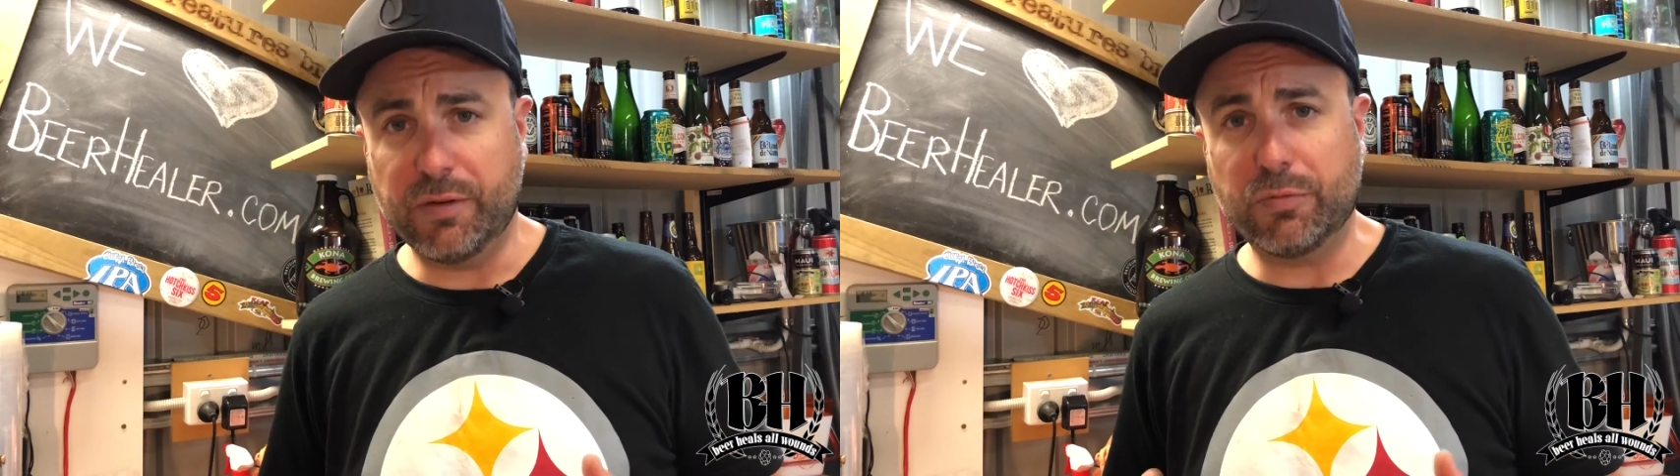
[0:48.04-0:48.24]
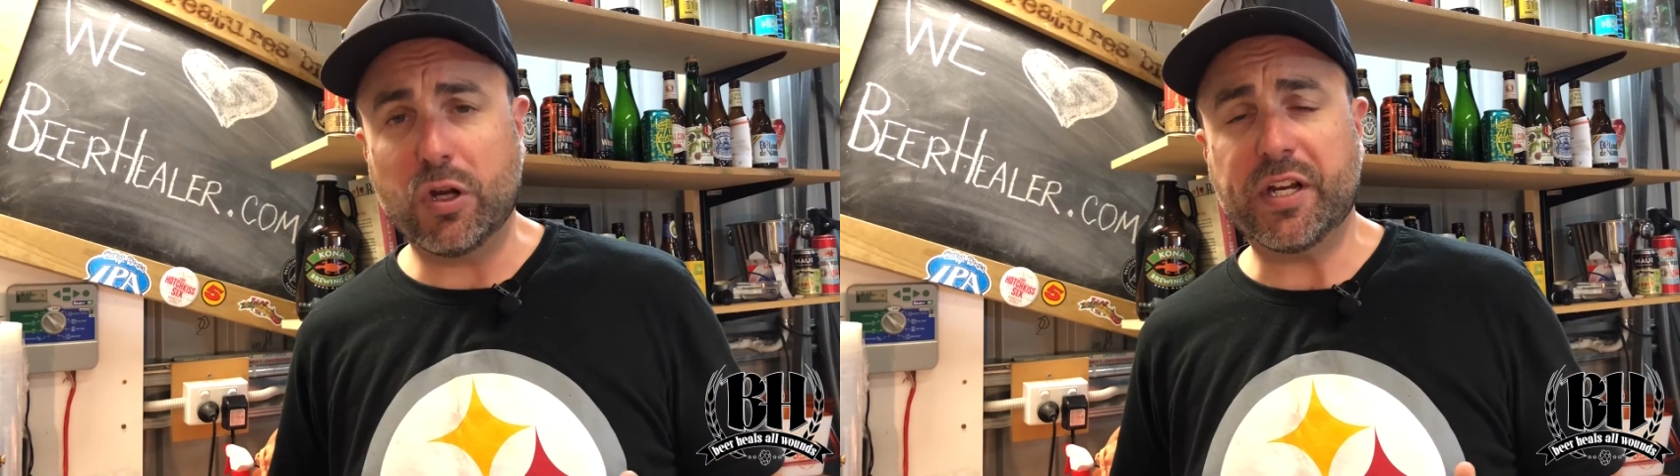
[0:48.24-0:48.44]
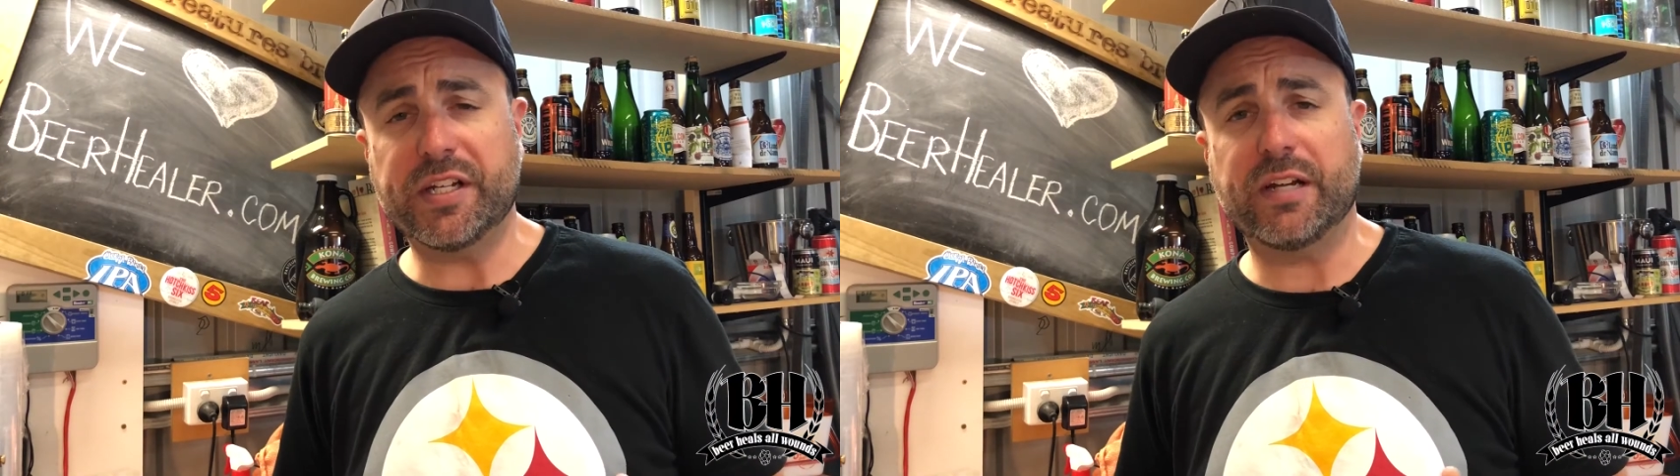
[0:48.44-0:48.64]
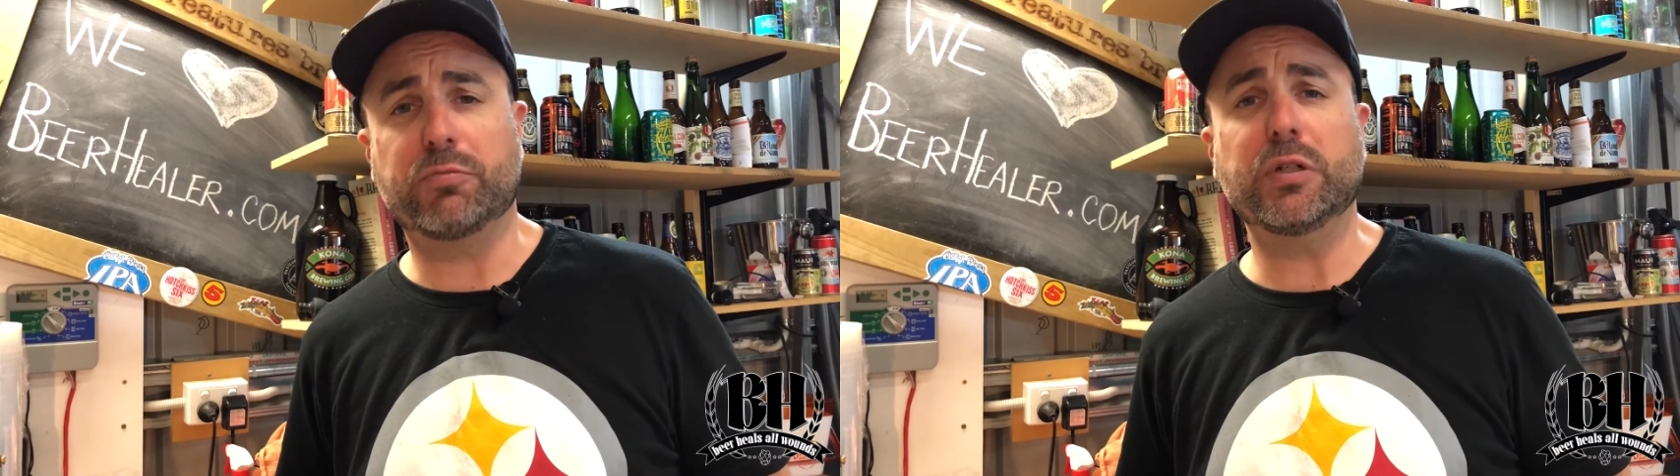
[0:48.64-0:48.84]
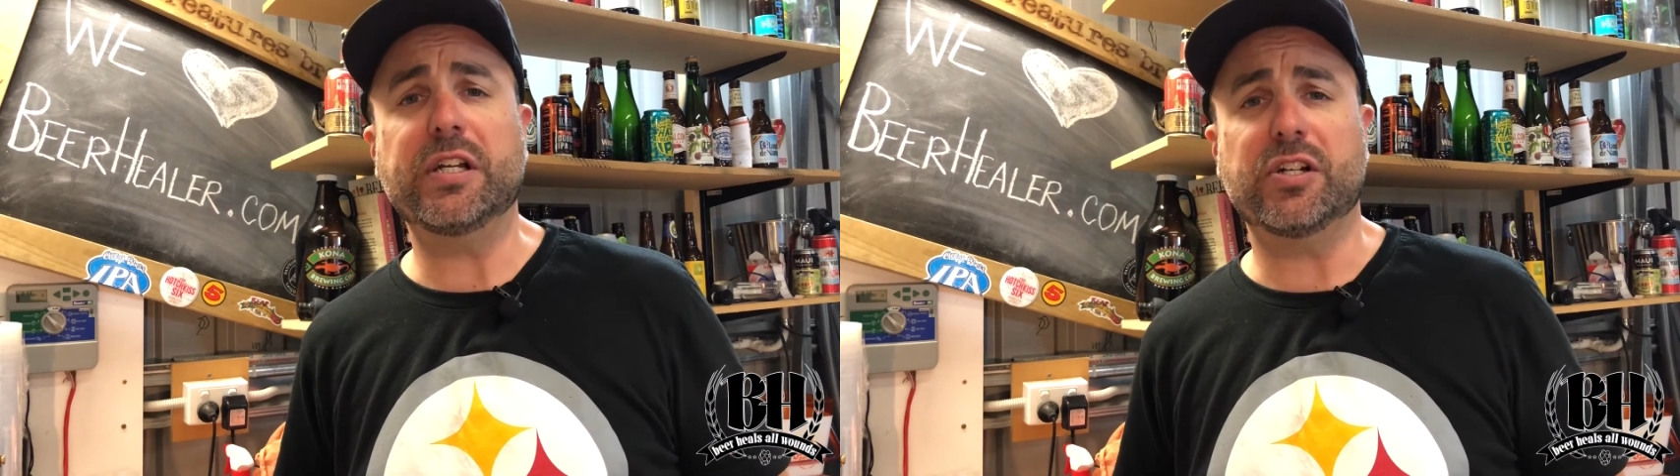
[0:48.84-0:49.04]
know, rye can add a
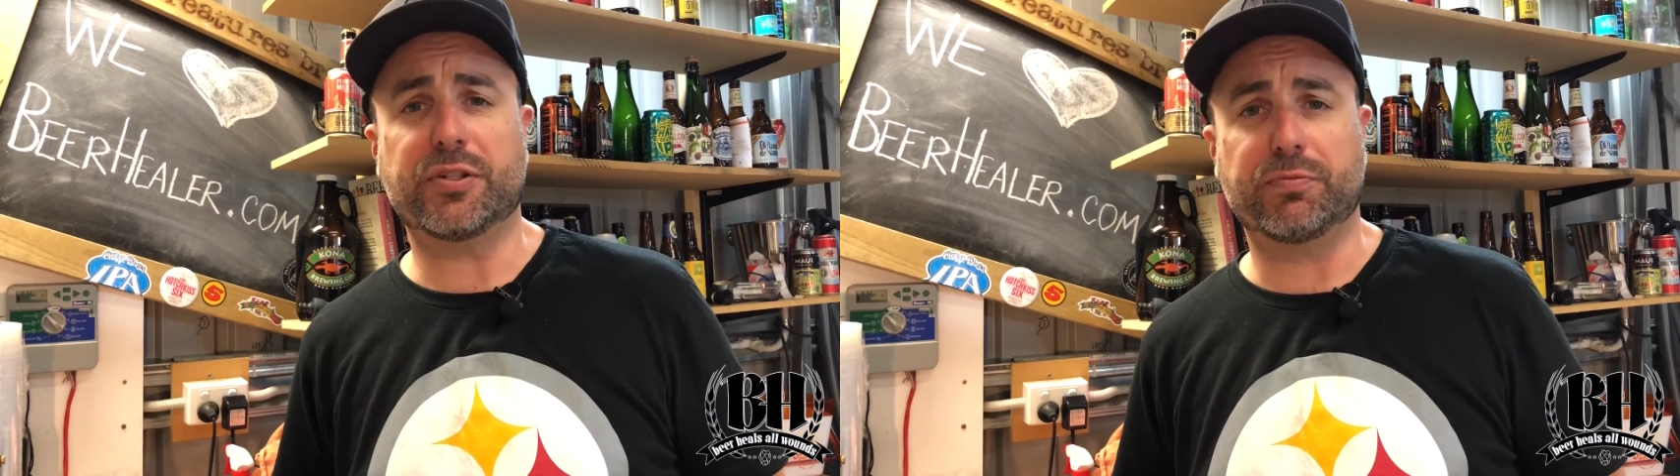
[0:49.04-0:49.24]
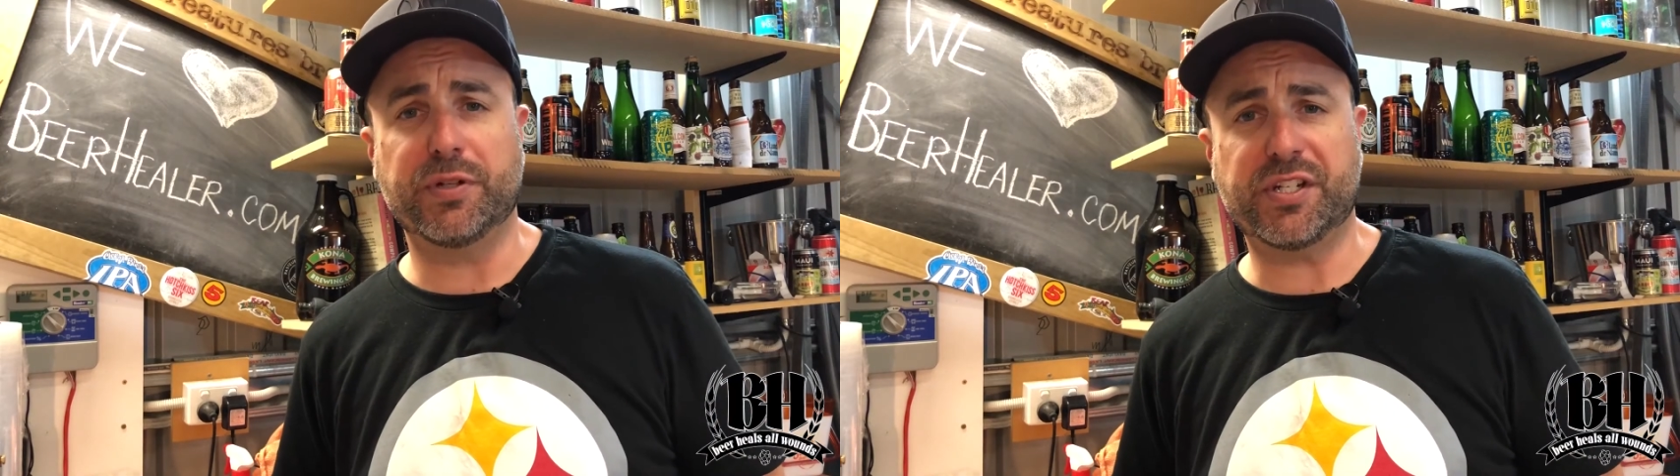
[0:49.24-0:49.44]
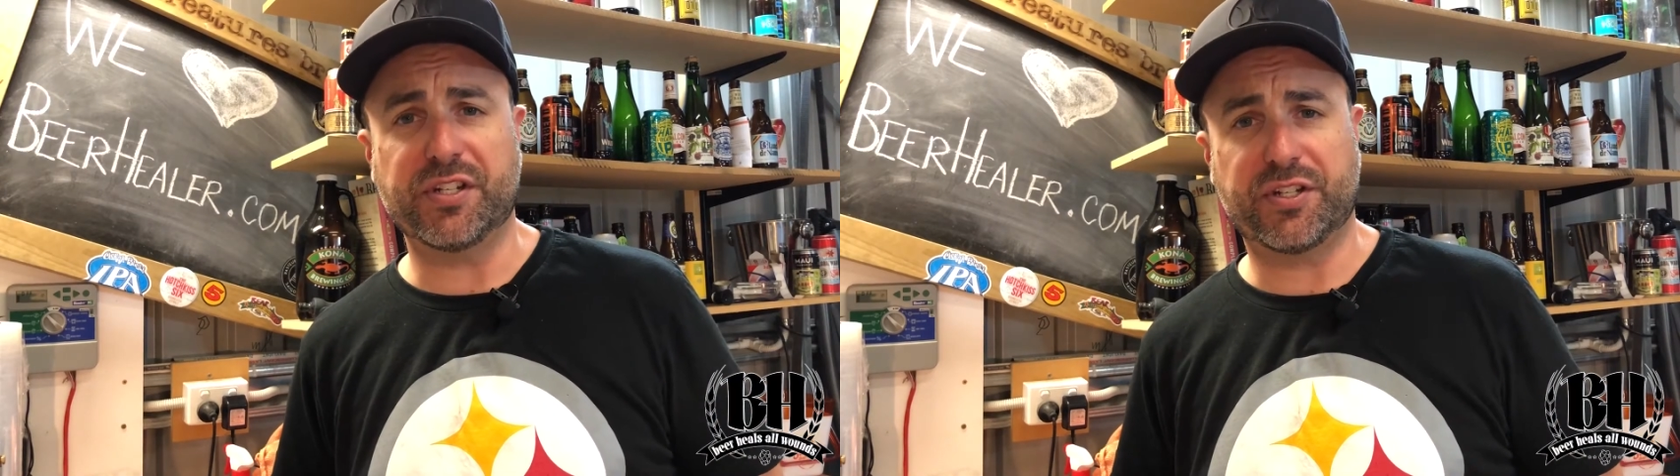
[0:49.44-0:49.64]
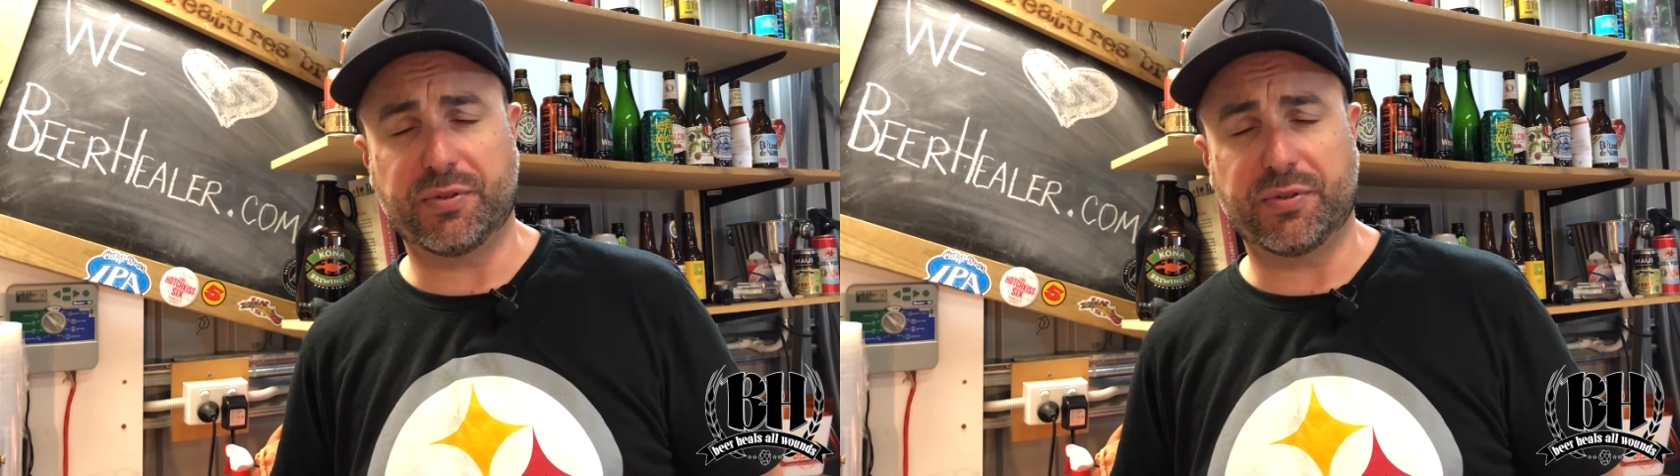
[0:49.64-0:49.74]
really nice richness